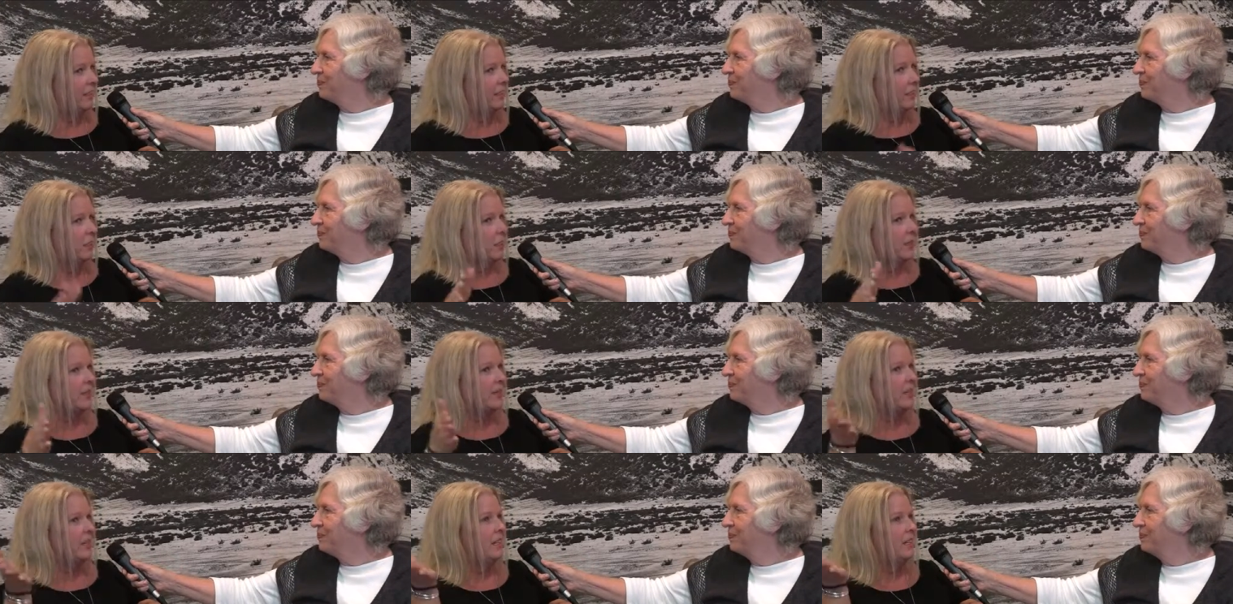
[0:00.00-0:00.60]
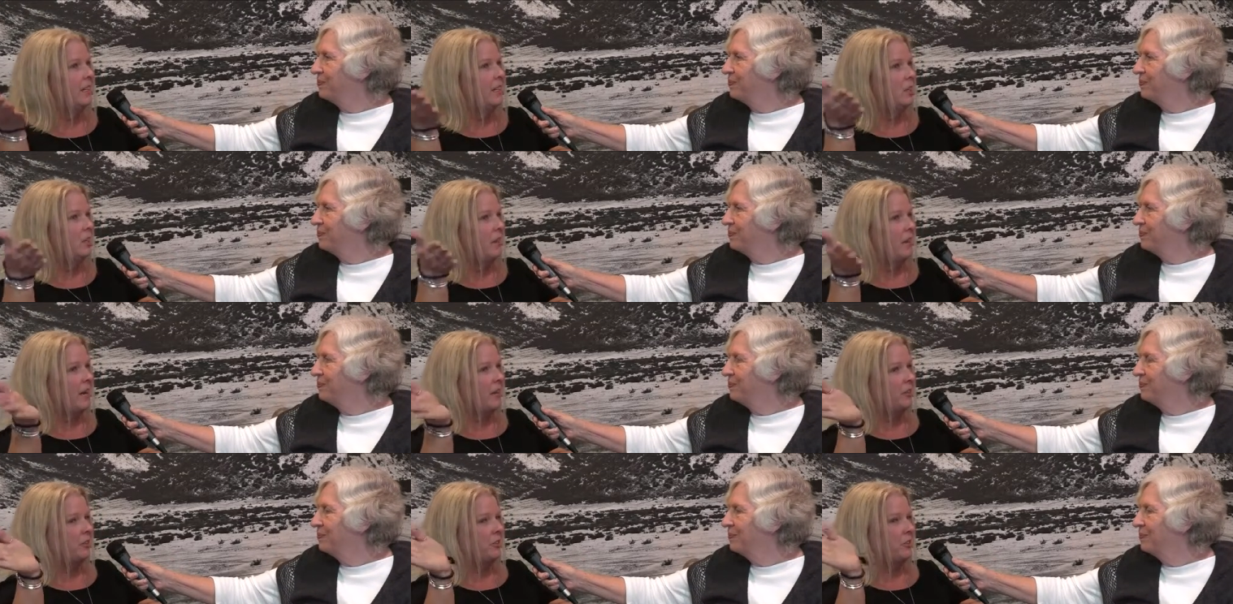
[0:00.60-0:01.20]
Speaker 1: Goose Lake, you
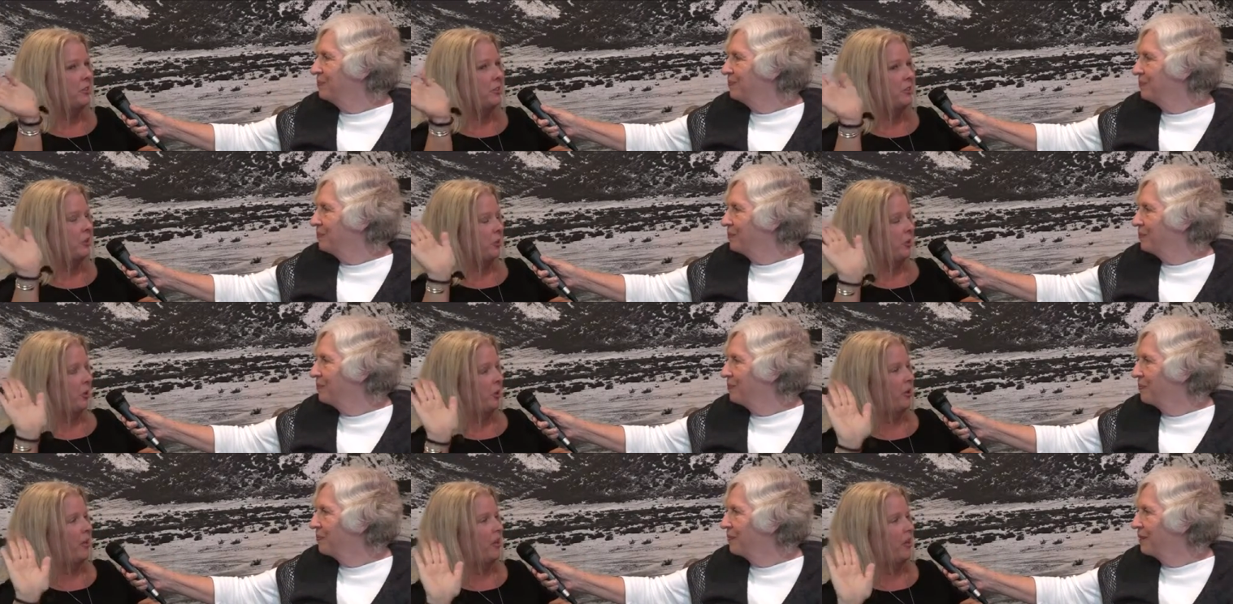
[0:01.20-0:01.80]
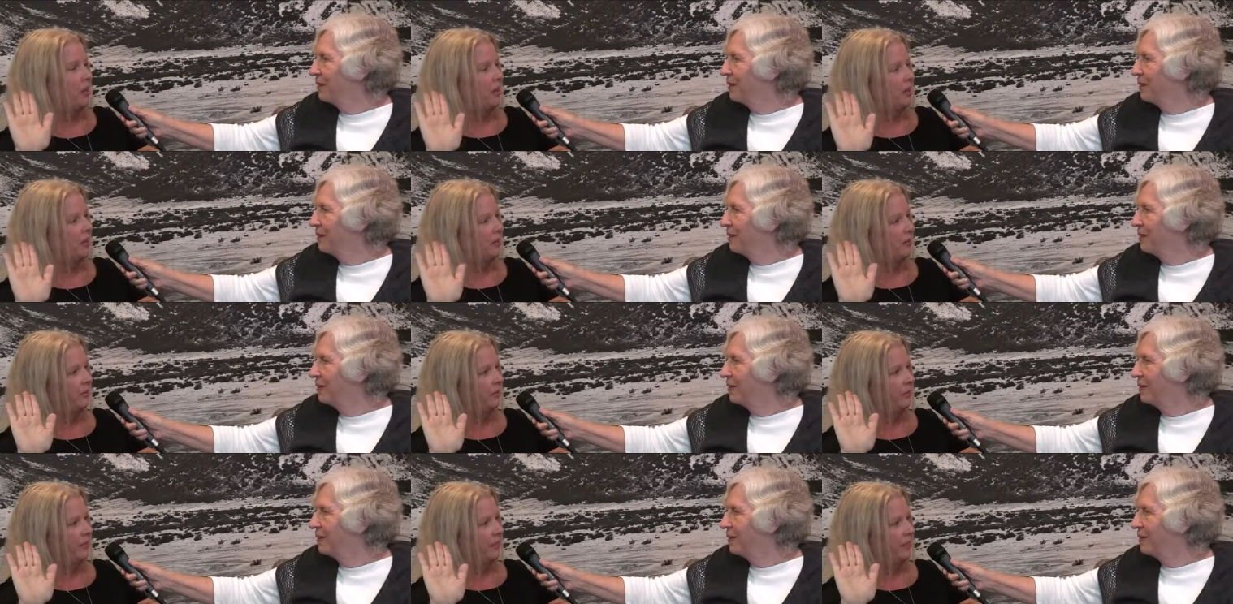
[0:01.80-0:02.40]
actually would turn
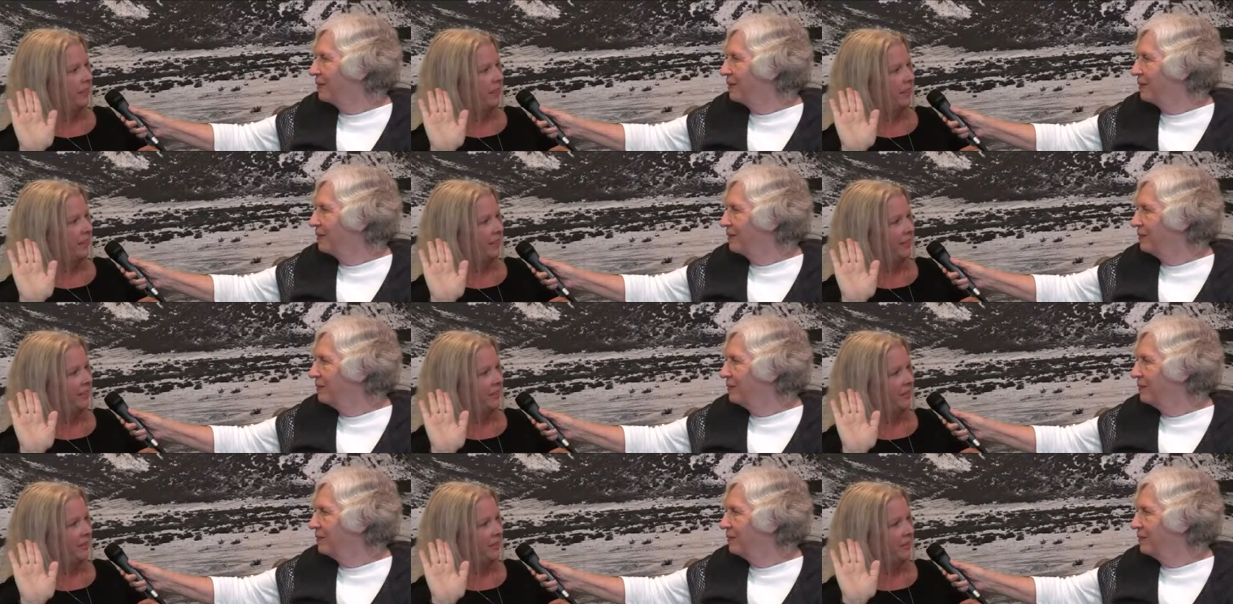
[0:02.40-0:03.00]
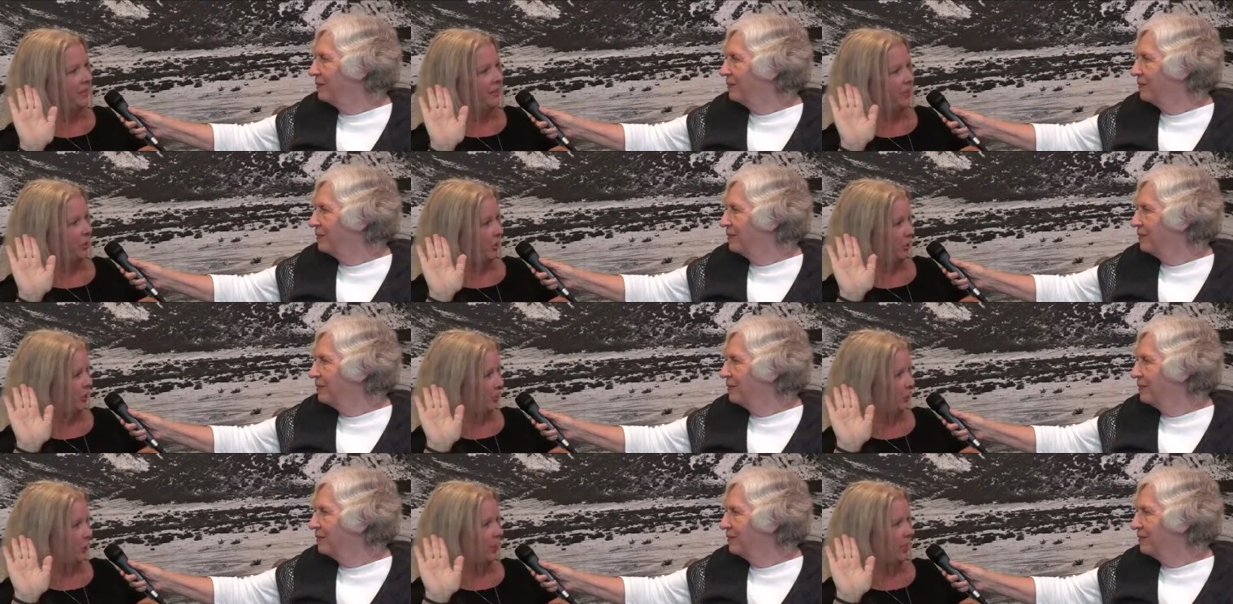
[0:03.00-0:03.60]
off uh,
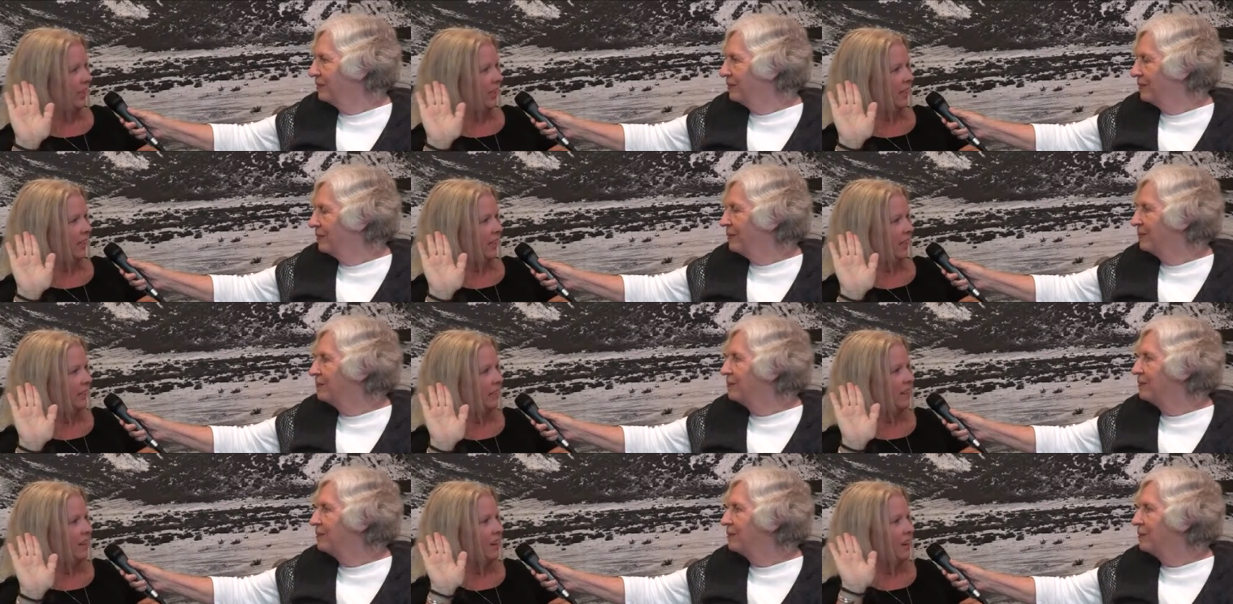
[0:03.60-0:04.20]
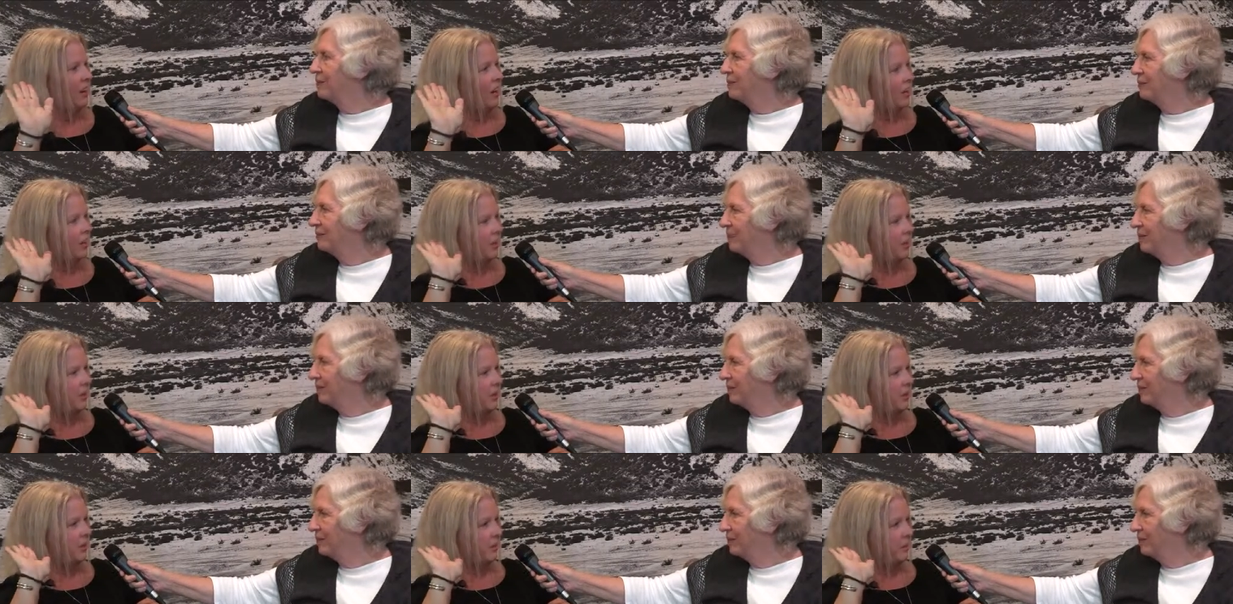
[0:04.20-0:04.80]
214
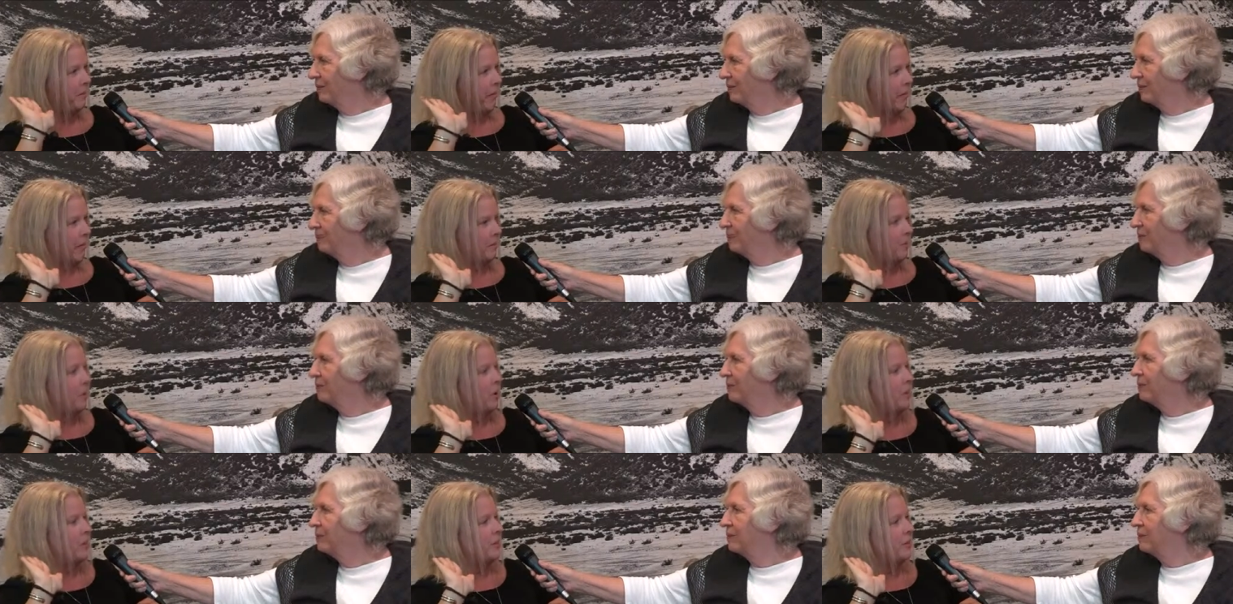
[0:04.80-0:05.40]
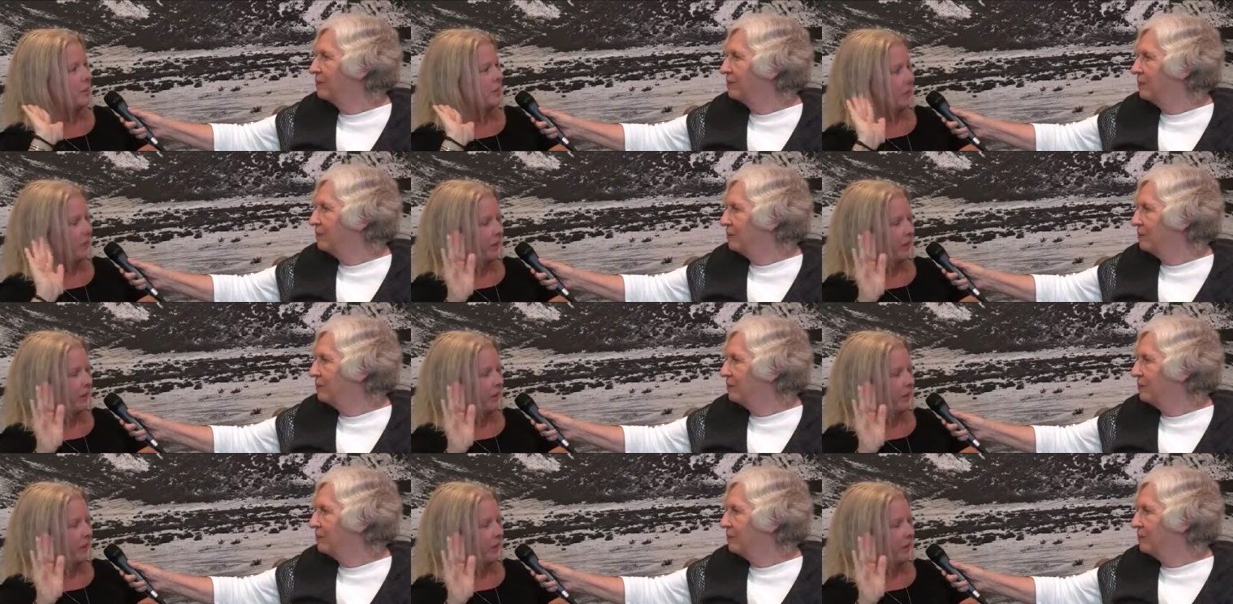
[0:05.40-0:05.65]
onto the main part of the